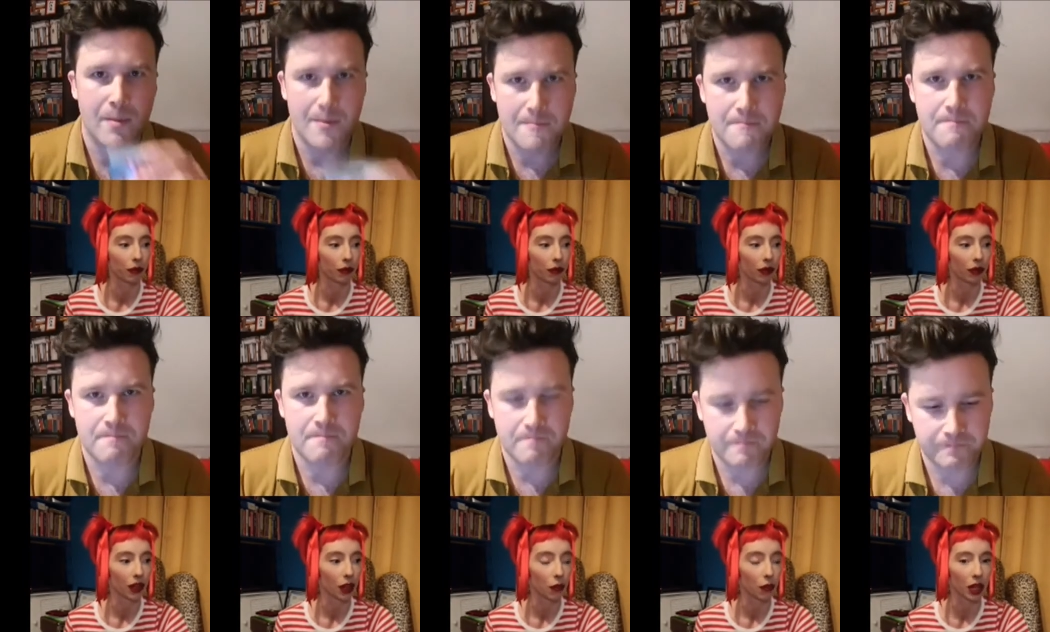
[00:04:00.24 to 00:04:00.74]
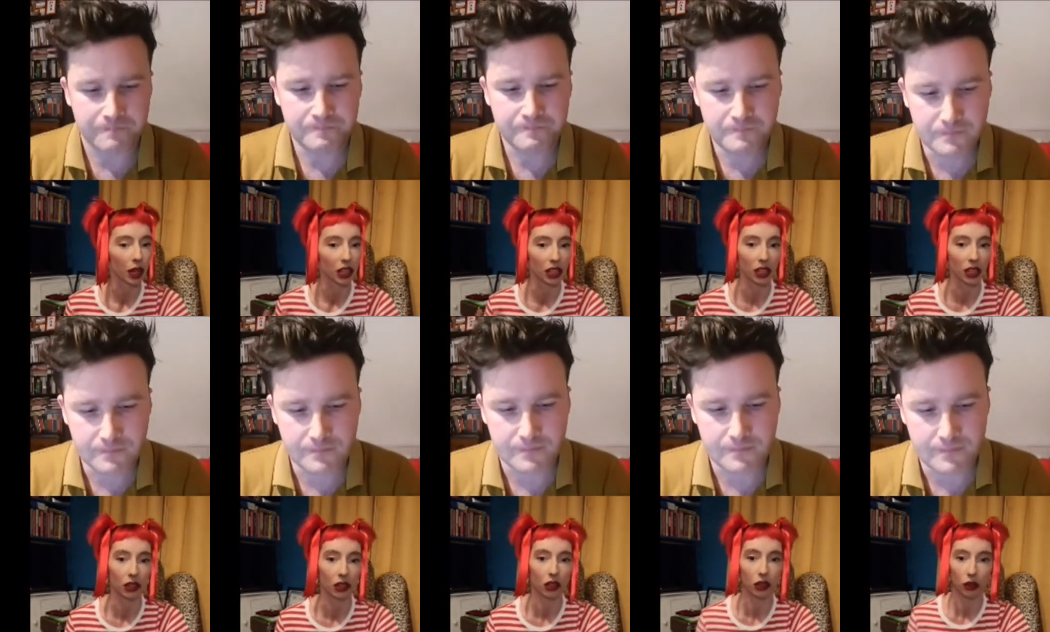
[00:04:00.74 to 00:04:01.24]
Speaker 1: Because the
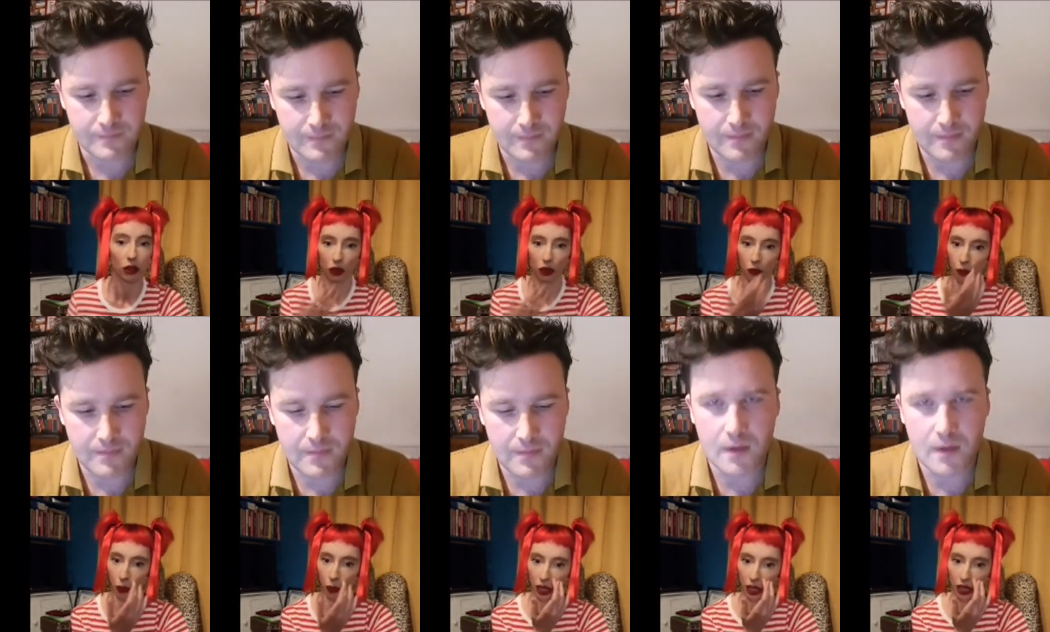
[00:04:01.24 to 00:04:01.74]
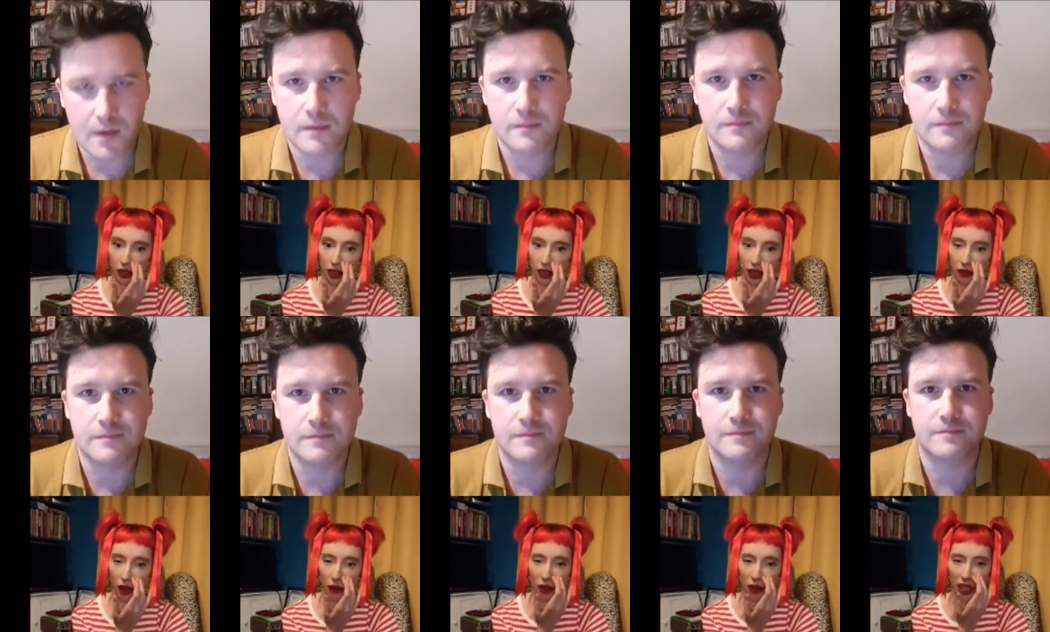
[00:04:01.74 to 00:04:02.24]
brilliant thing, I've got a
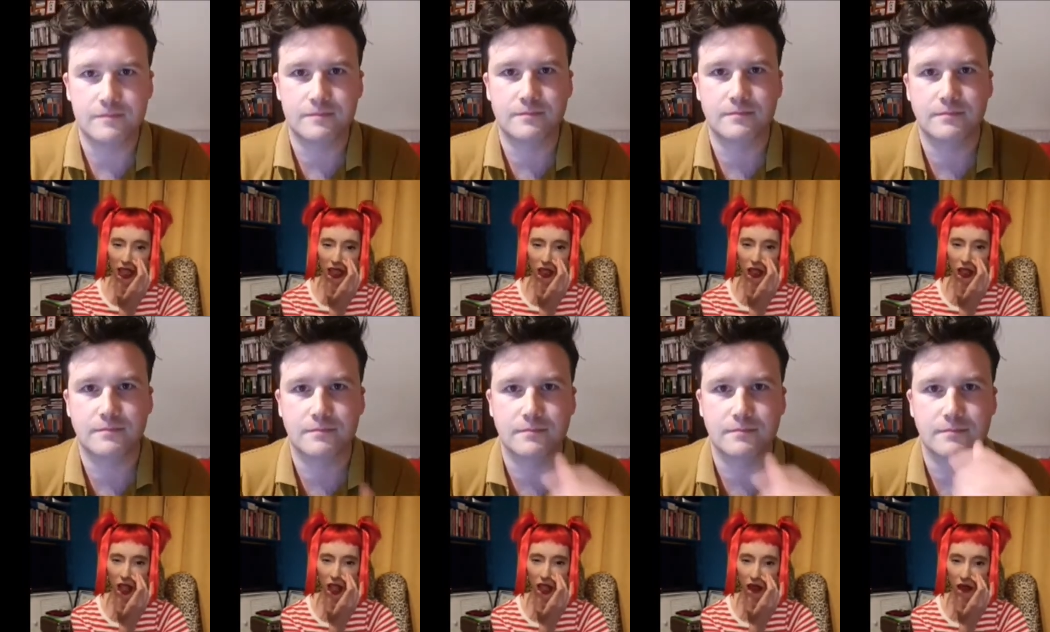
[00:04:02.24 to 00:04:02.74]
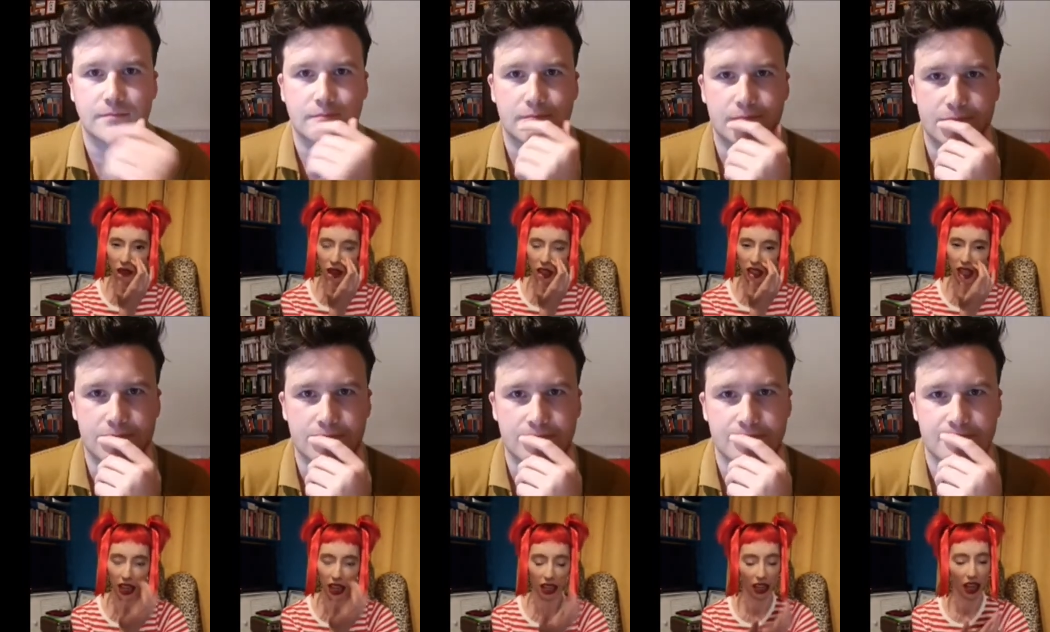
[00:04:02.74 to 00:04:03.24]
really itchy nose, fuck's
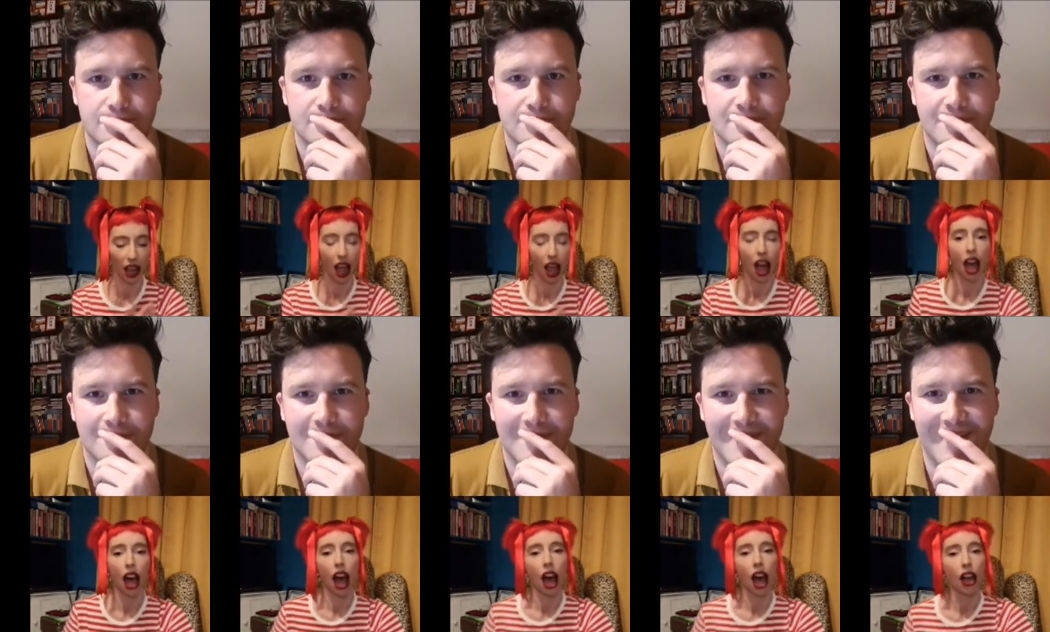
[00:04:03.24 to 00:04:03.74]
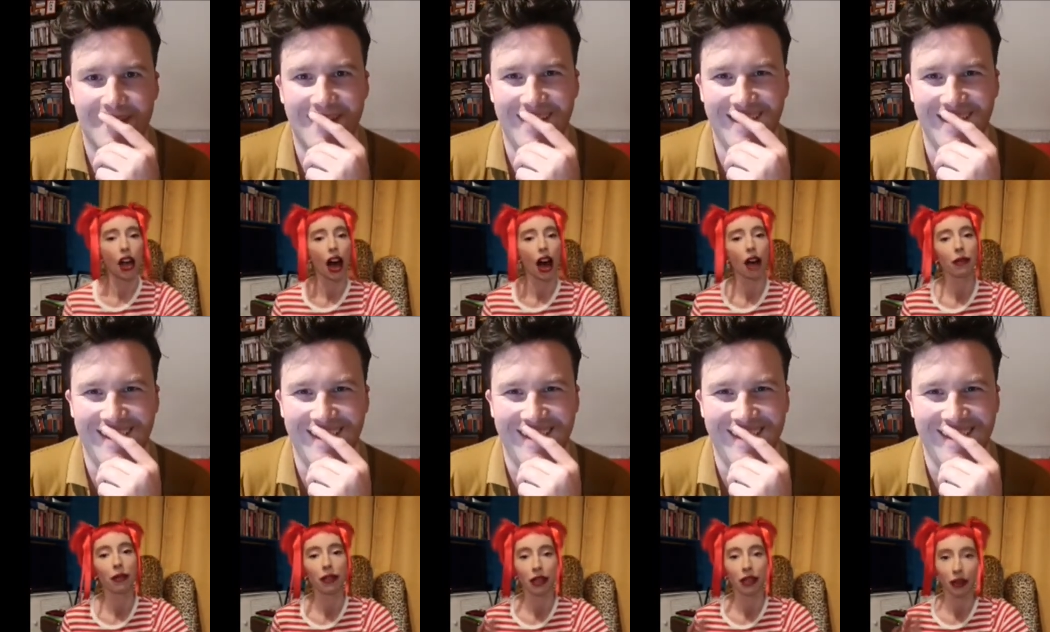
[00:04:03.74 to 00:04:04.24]
sake.
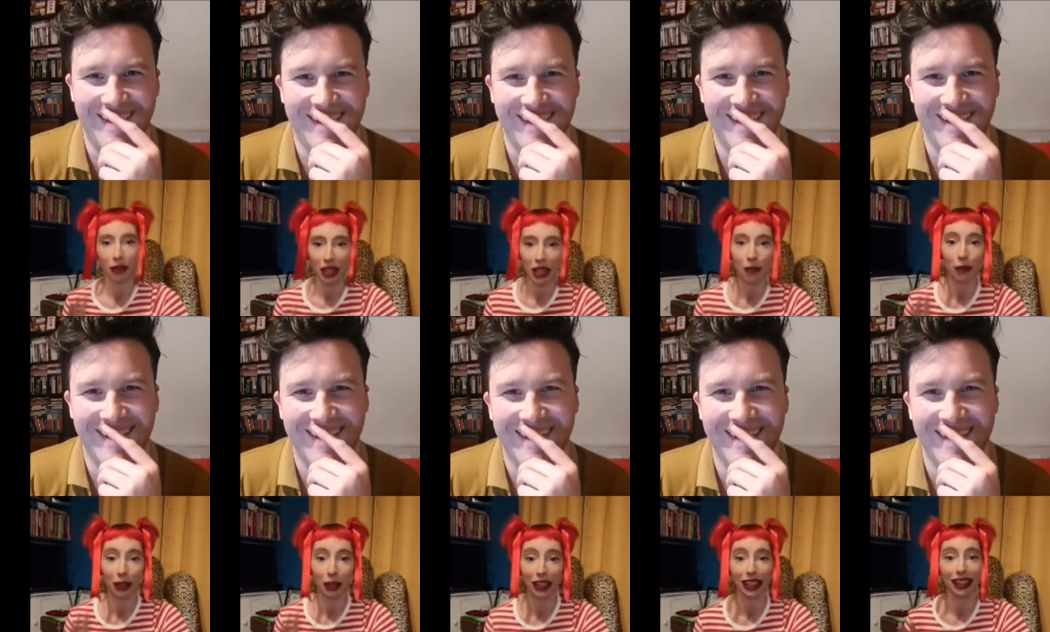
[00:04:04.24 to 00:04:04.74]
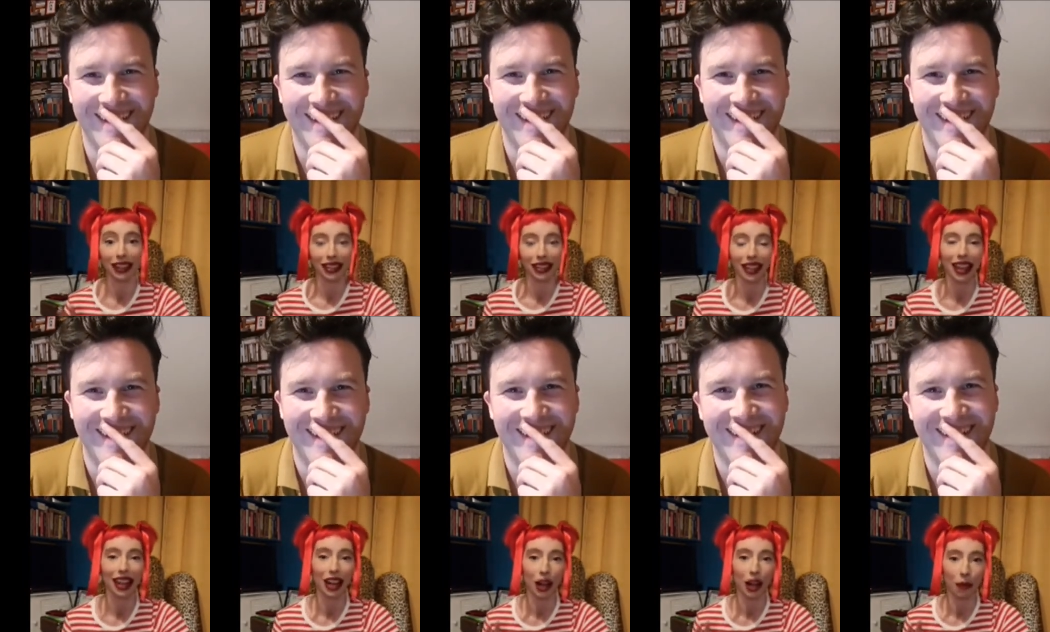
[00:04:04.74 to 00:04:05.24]
The really brilliant thing
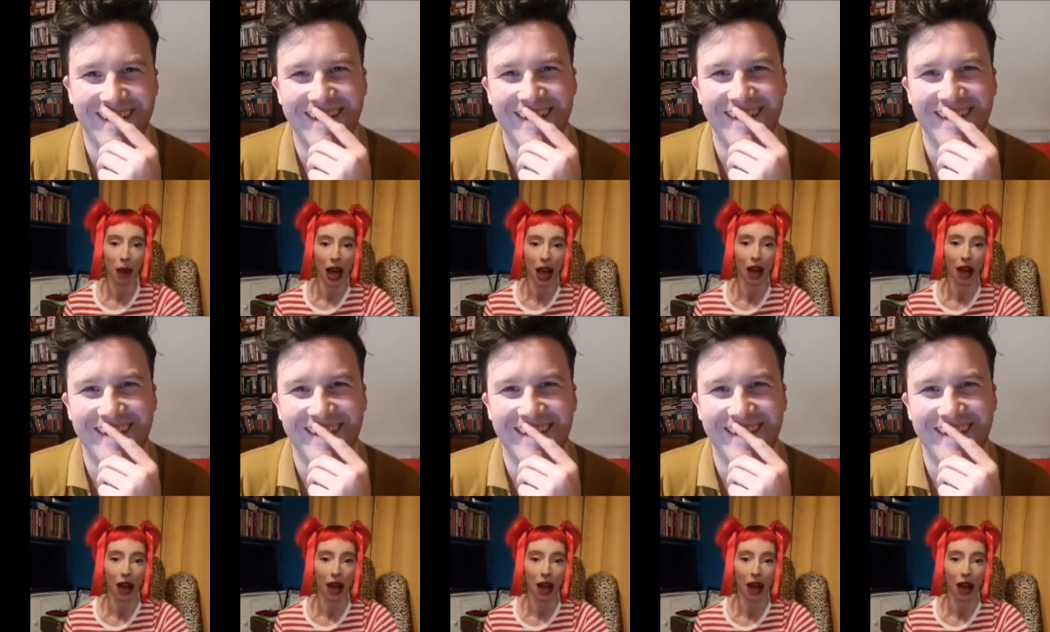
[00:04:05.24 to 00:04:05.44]
about